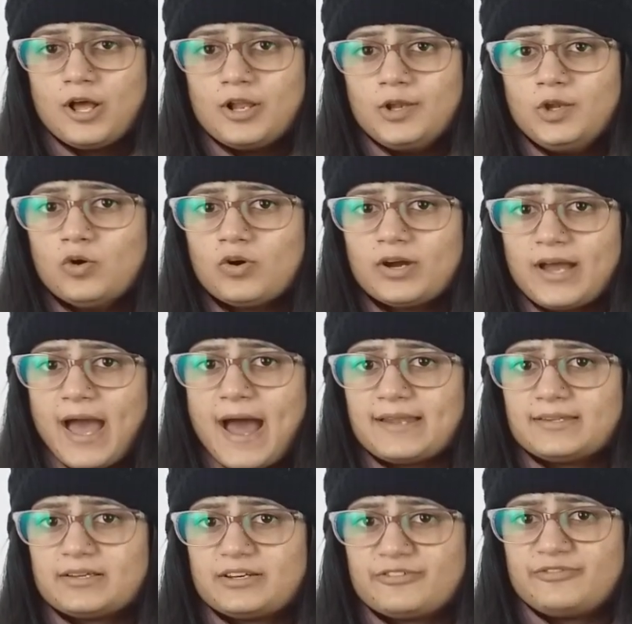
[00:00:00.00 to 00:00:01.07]
Look
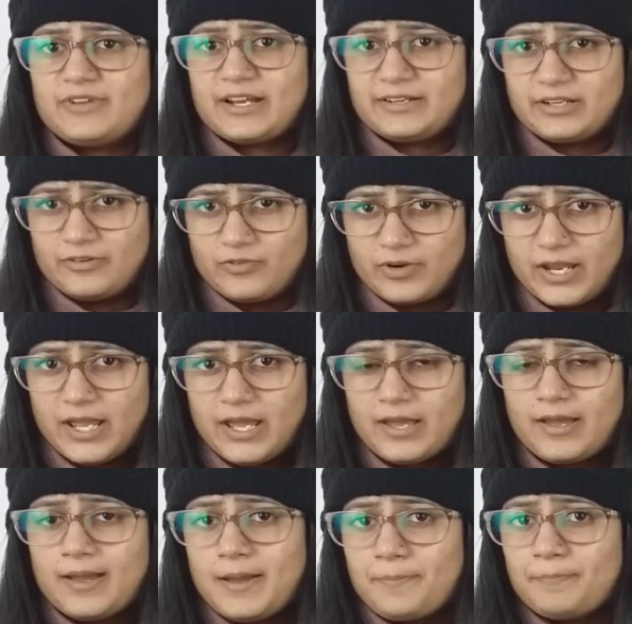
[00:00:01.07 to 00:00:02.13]
at the reflected ray.
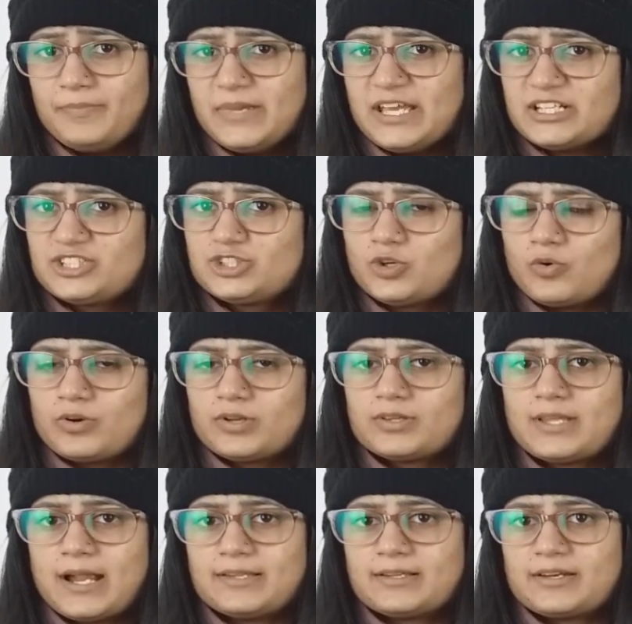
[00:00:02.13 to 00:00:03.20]
Make sure
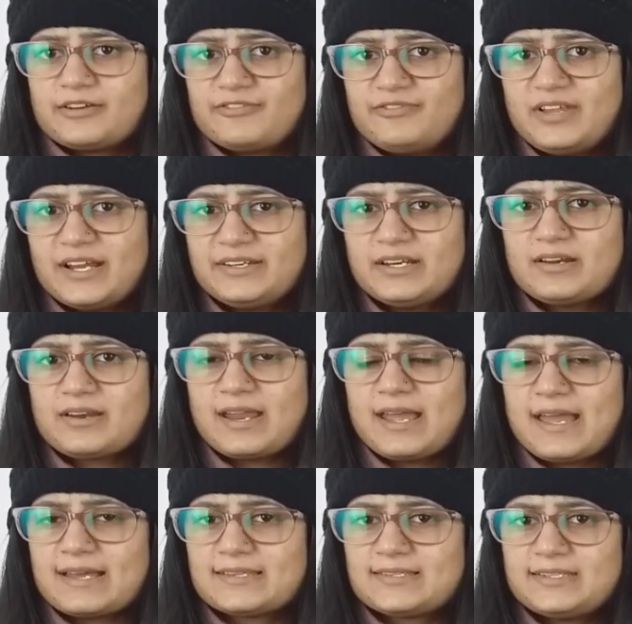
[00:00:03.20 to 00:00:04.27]
that the reflected ray
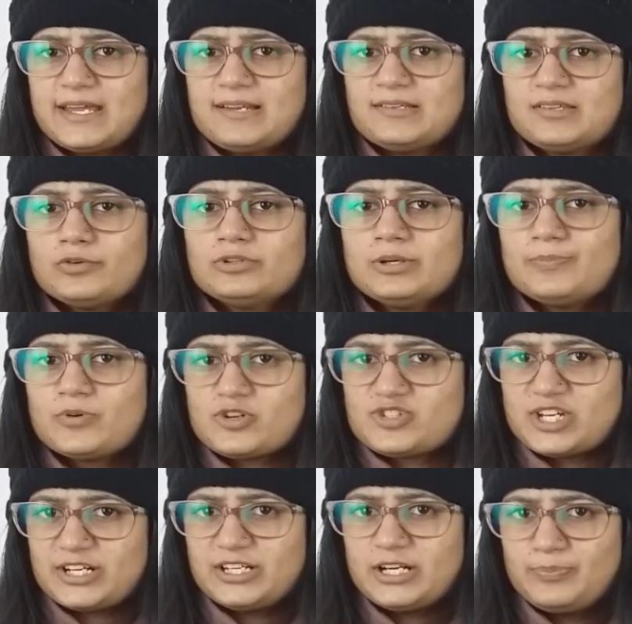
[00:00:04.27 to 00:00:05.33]
extends to the
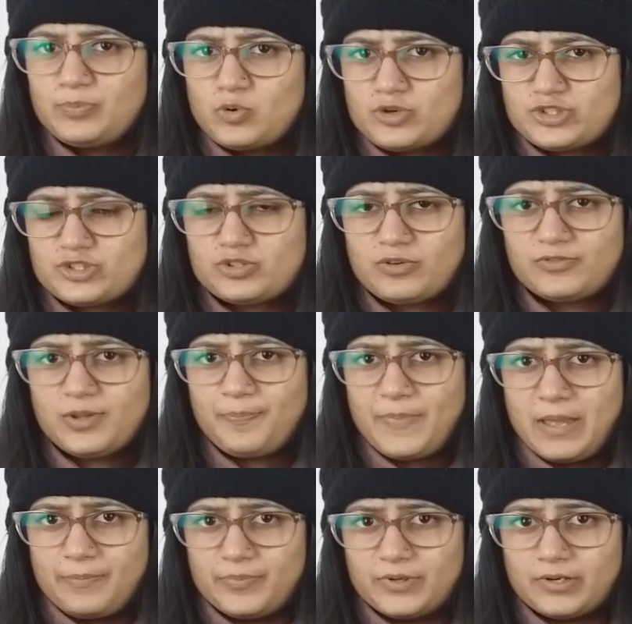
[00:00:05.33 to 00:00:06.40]
projected portion of the
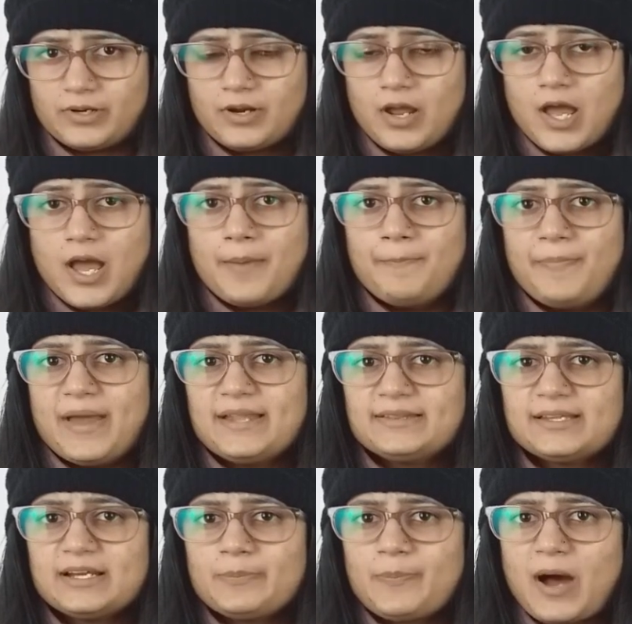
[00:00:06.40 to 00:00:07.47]
paper.
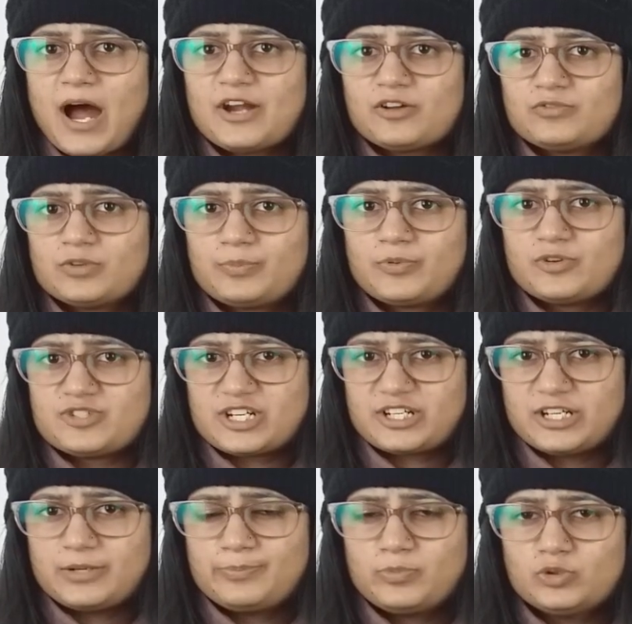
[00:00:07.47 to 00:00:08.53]
Bend that part of the
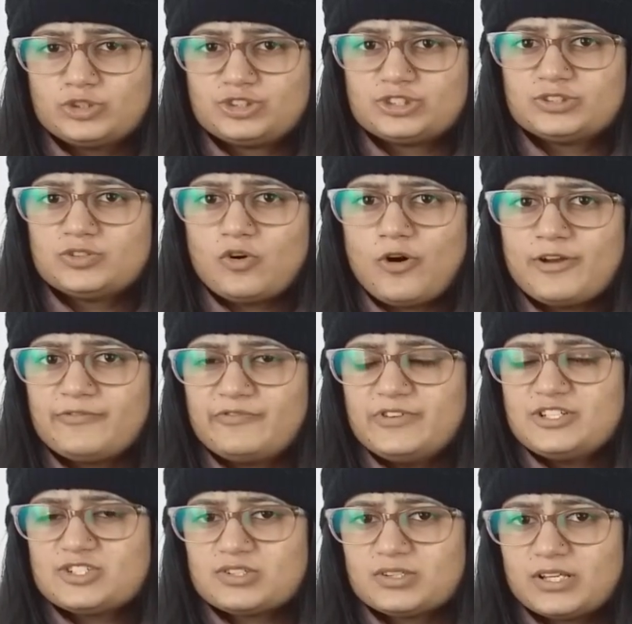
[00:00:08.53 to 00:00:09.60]
projected portion on
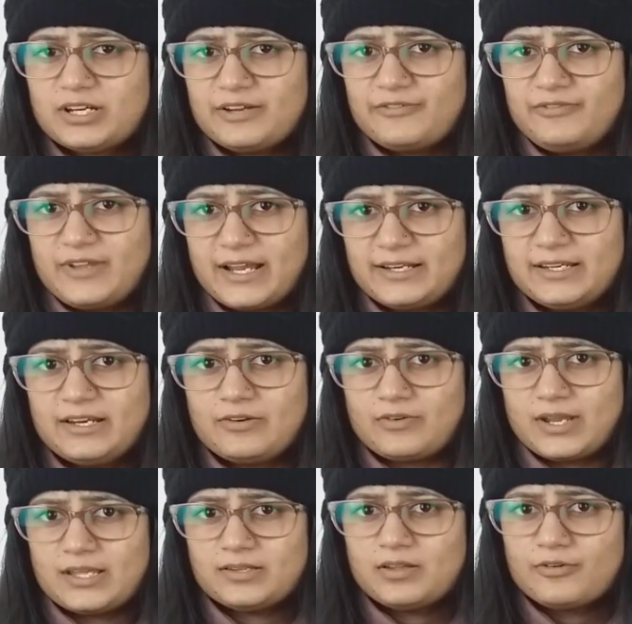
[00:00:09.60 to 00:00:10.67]
which the reflected
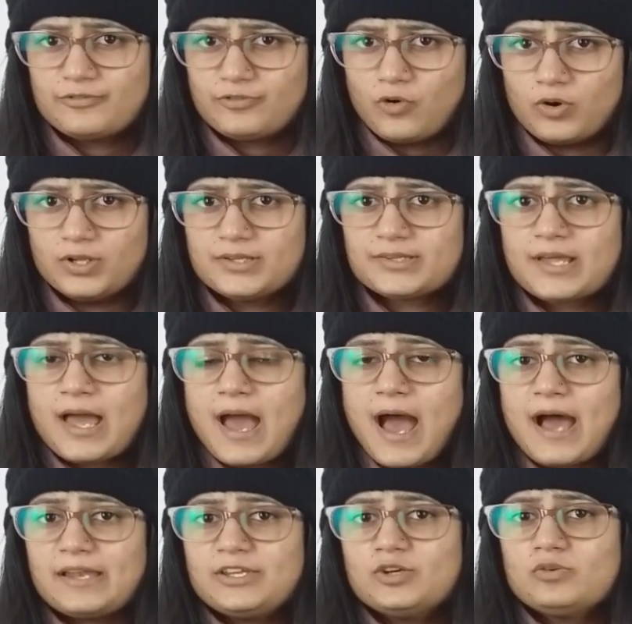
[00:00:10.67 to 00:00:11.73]
ray falls
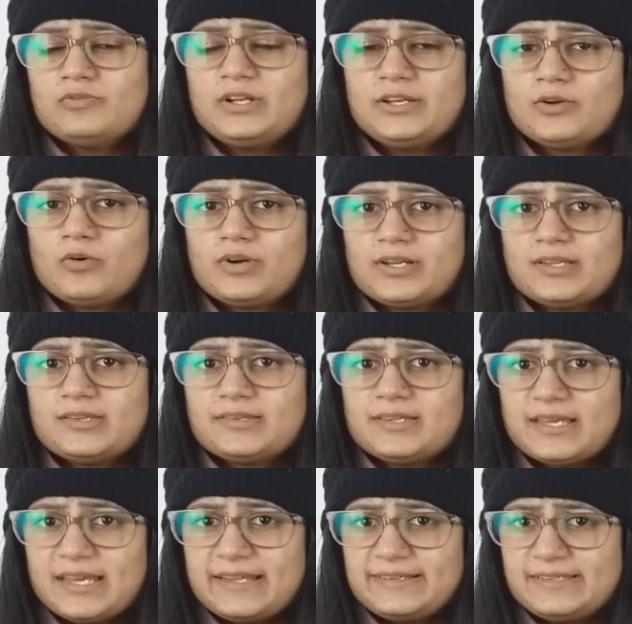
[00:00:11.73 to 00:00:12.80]
and you will notice
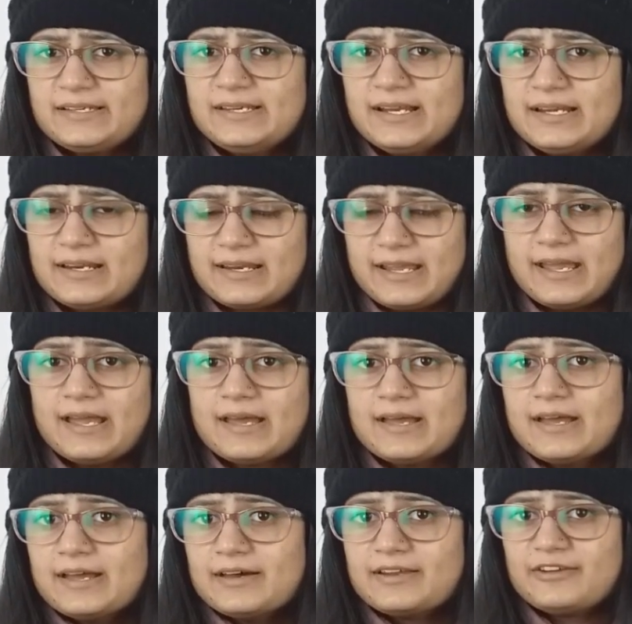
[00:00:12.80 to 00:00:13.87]
incident ray,
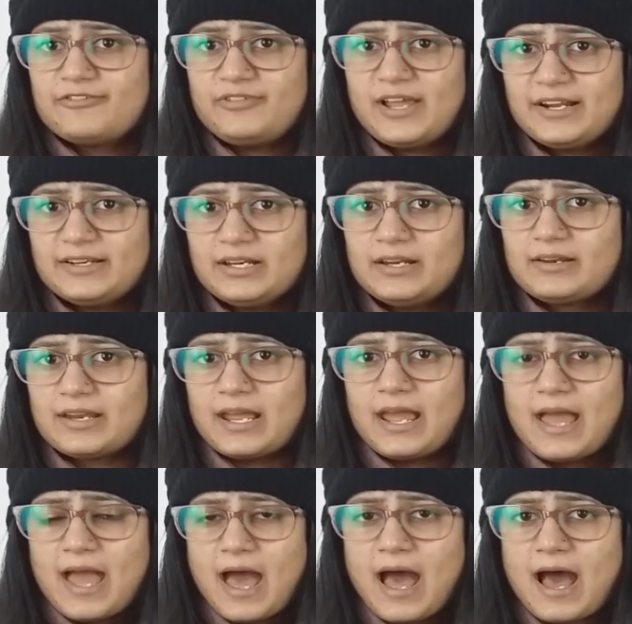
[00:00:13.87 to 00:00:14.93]
reflected
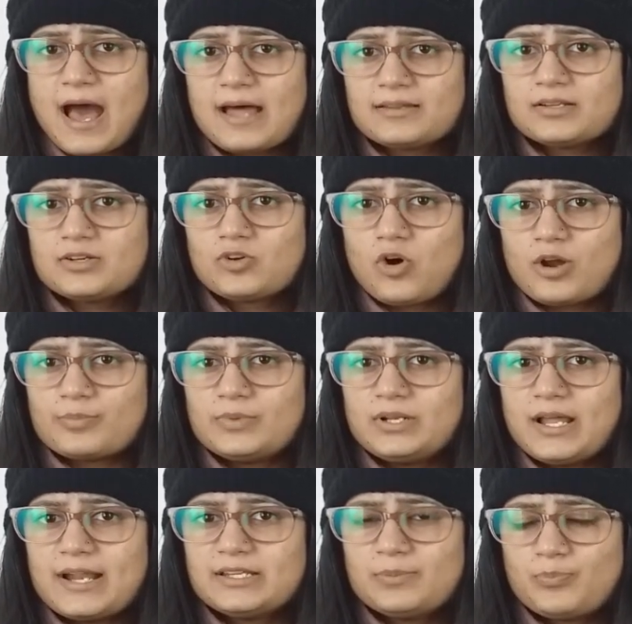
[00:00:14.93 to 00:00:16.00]
ray and the
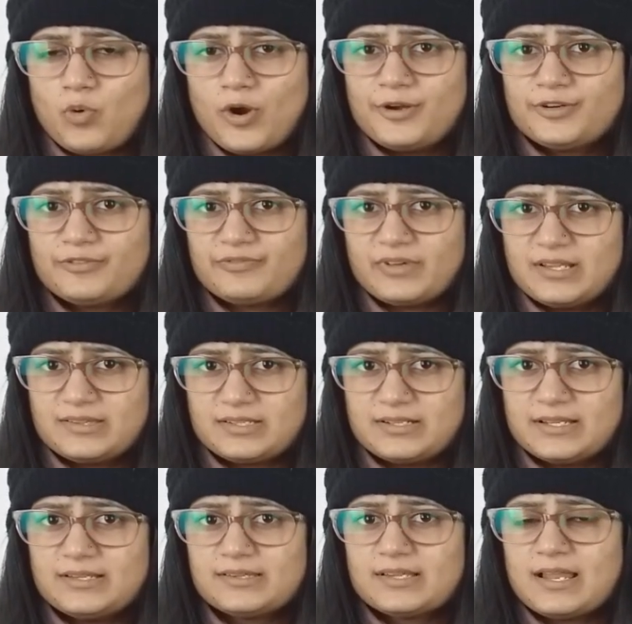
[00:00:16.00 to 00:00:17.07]
normal at the point of
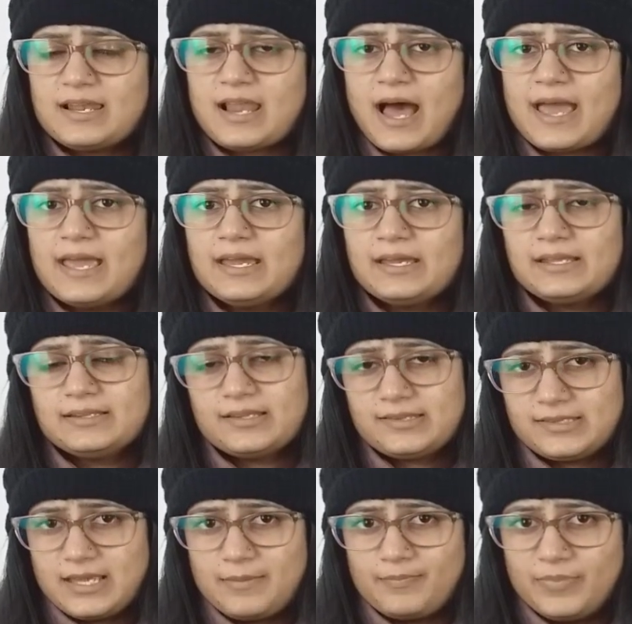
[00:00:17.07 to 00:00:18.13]
incidence lie in the
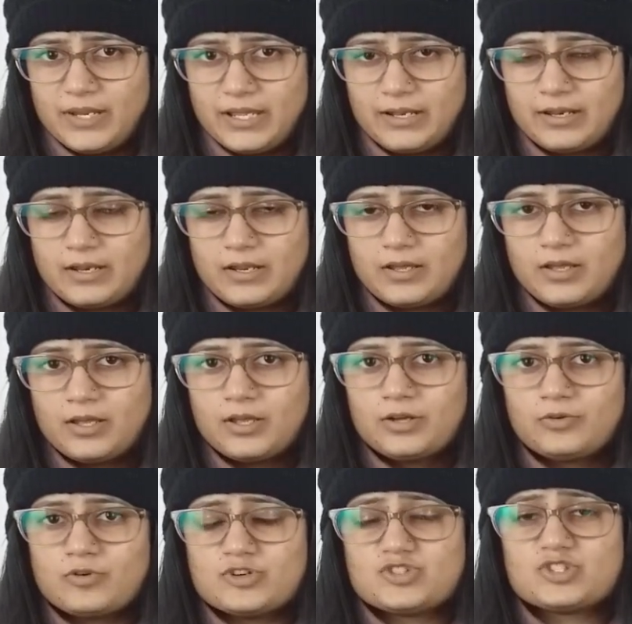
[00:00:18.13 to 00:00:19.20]
same plane.
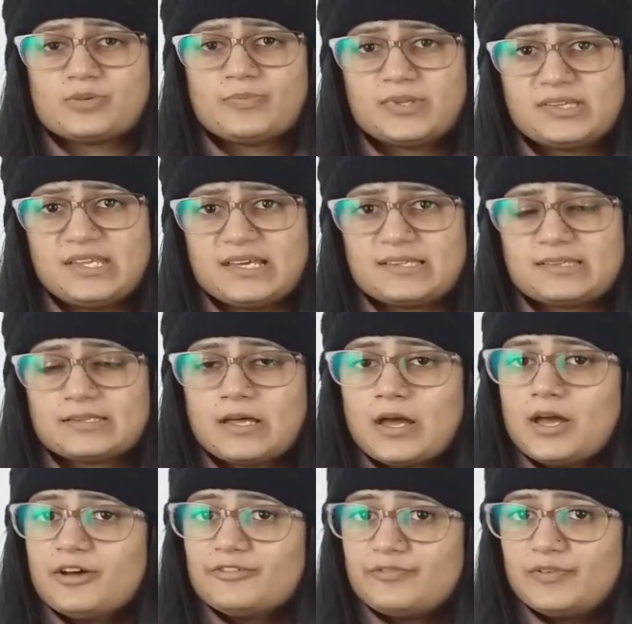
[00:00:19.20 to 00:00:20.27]
Question number 6.
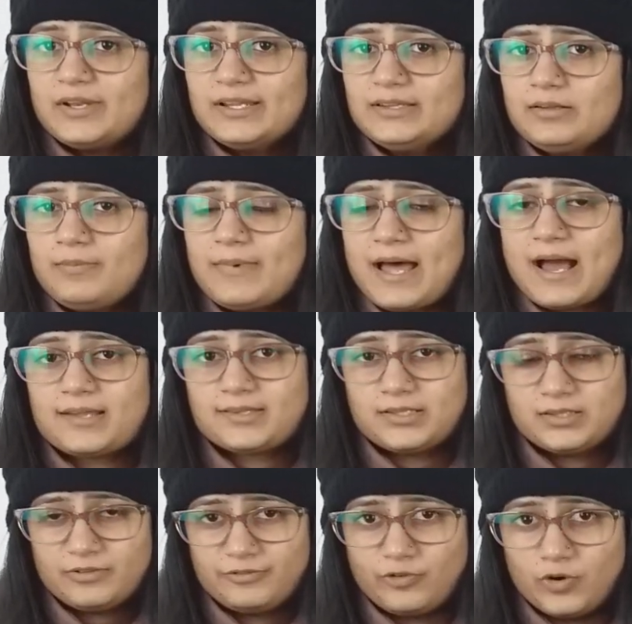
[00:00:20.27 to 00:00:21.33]
Fill in the blanks
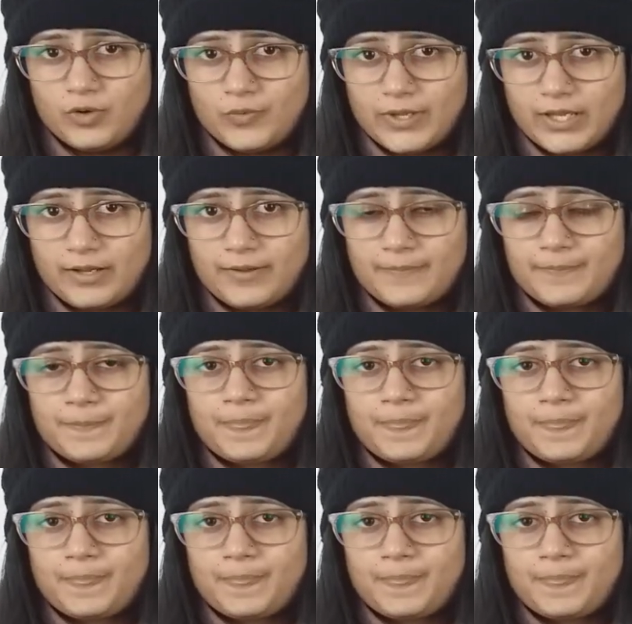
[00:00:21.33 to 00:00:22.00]
in the following.